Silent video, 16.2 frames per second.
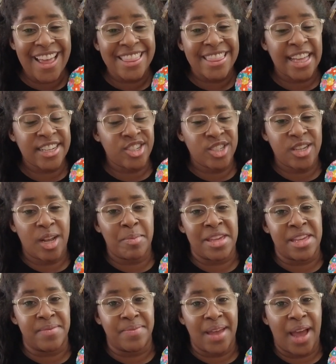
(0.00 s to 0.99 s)
That's just not
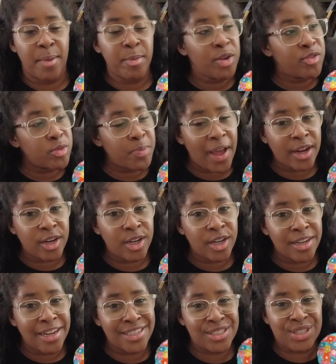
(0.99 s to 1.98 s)
me. I'm an
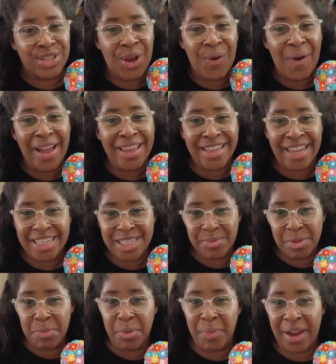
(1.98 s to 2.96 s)
overpacker, and so I like to
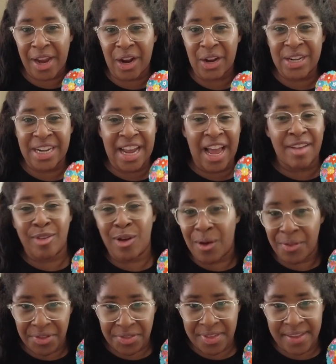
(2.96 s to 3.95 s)
be prepared and have
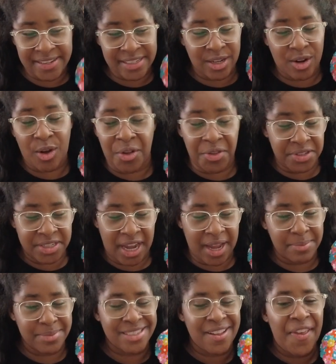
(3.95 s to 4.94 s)
all the things at all the
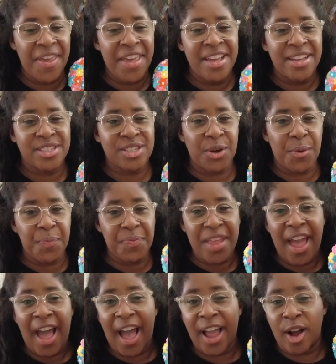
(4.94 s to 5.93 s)
times. So
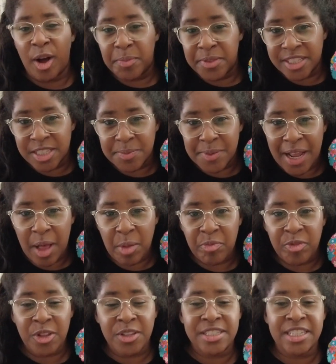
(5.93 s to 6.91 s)
I hope this has been
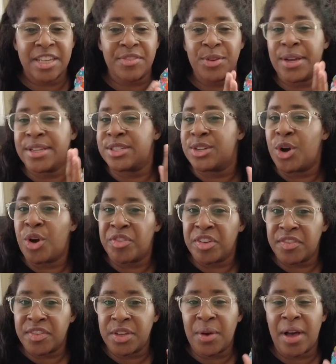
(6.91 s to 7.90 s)
helpful to give you guys an
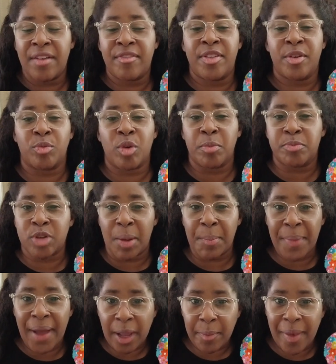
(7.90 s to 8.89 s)
overview of the rope drop
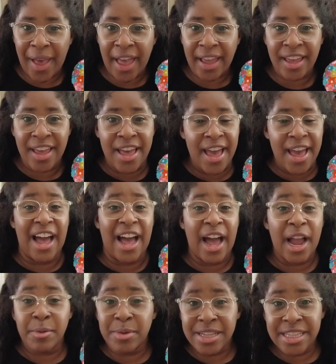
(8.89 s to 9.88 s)
backpack.
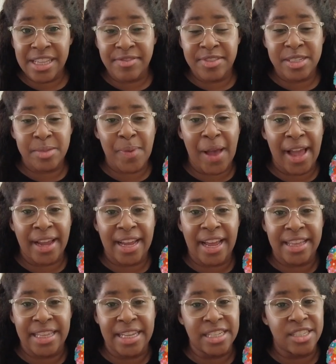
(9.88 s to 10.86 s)
I really love this bag, and
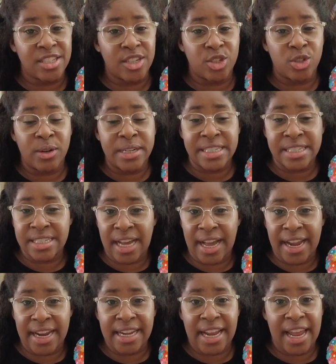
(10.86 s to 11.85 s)
I think it's such a great
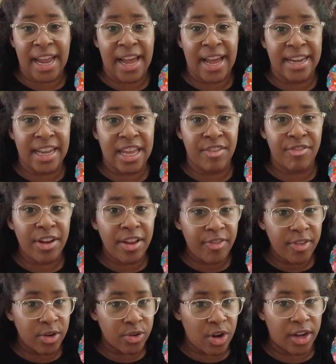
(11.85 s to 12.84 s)
design, and even
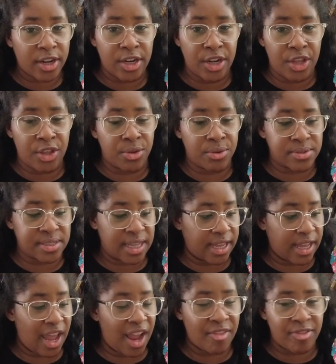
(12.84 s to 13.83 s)
if you're not going to use
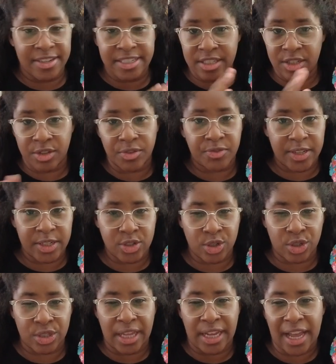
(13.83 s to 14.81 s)
like every single
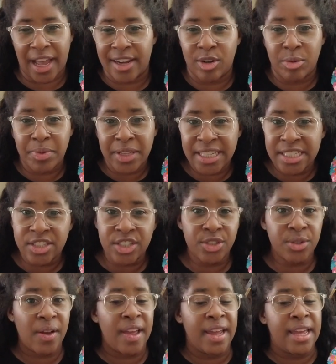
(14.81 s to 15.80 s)
feature like I don't plan
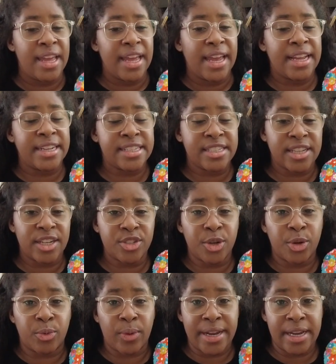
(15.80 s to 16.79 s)
to, it's such a
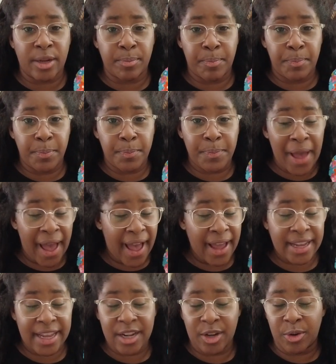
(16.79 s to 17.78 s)
great
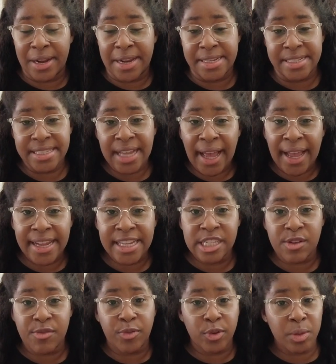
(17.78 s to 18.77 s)
bag and a great size
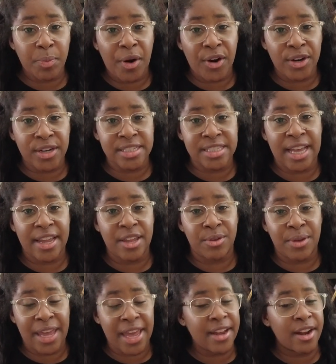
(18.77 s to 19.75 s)
for the parks that you
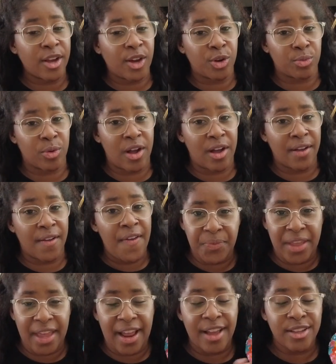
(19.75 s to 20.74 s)
cannot go wrong.
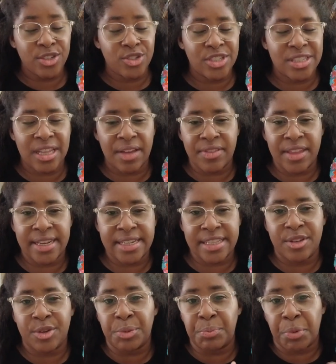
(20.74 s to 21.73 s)
I also just love the idea
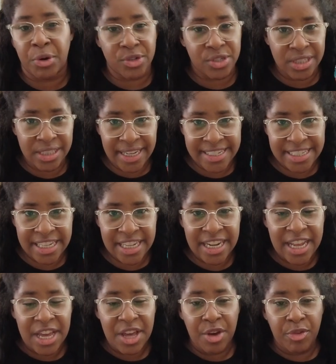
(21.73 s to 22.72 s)
that you can personalize it
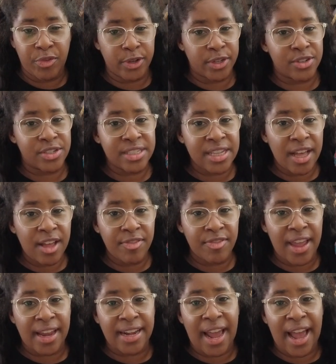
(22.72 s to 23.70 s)
for yourself
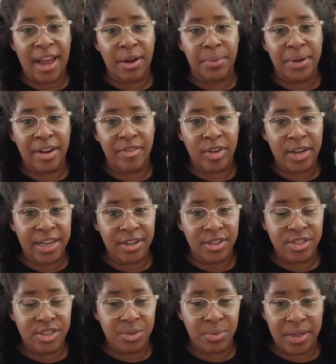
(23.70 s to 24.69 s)
and add whatever
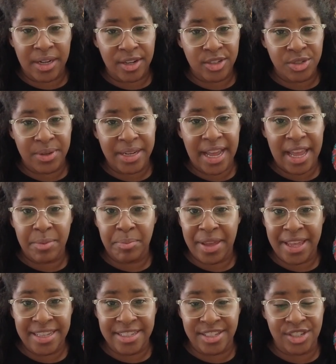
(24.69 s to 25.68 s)
ears you want onto it, and
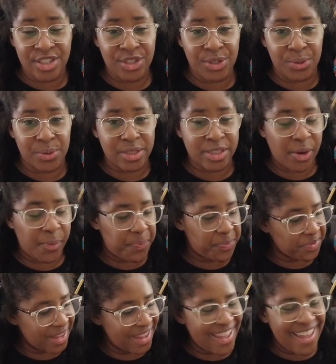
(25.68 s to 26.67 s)
pins too. So
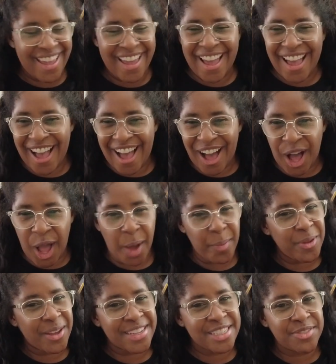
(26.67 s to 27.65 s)
I hope
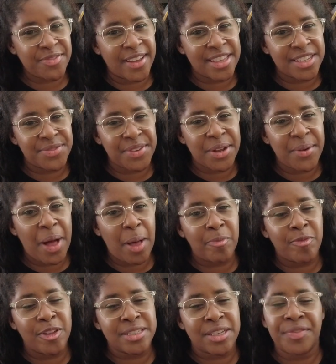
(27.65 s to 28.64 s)
you guys have found this video
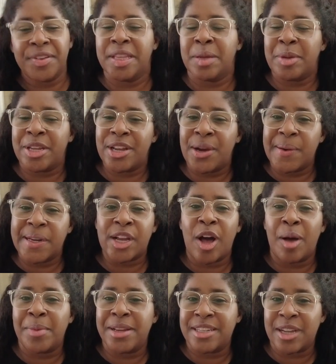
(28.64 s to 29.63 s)
helpful. Definitely let me know in a
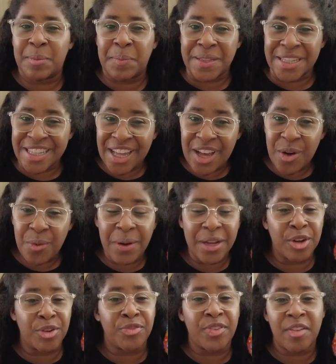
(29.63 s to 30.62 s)
comment down below what
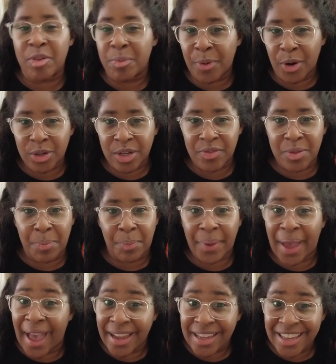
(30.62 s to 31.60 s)
your favorite part of the
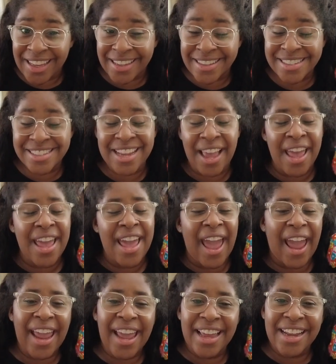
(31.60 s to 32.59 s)
bag is,
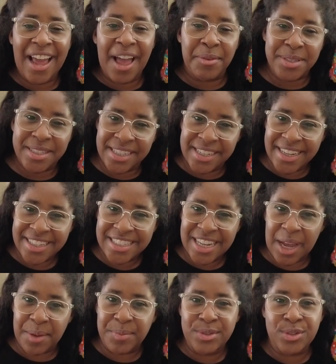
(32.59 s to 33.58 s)
and I will see you next
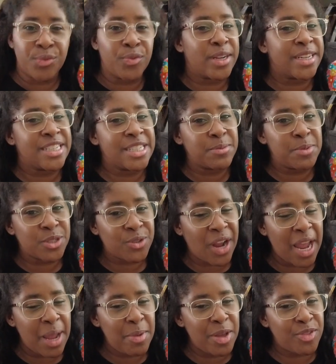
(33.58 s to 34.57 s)
time. Don't forget to
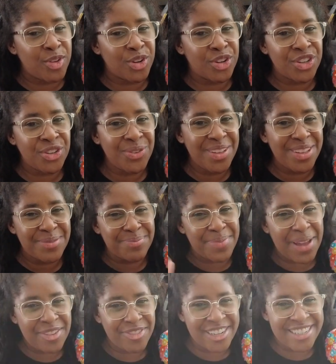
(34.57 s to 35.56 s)
subscribe if you're new.
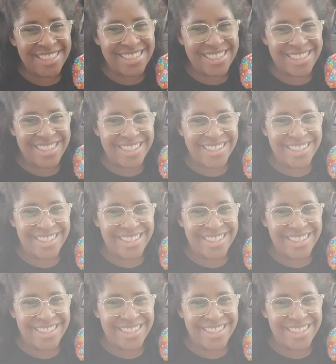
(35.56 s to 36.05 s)
Bye, friends.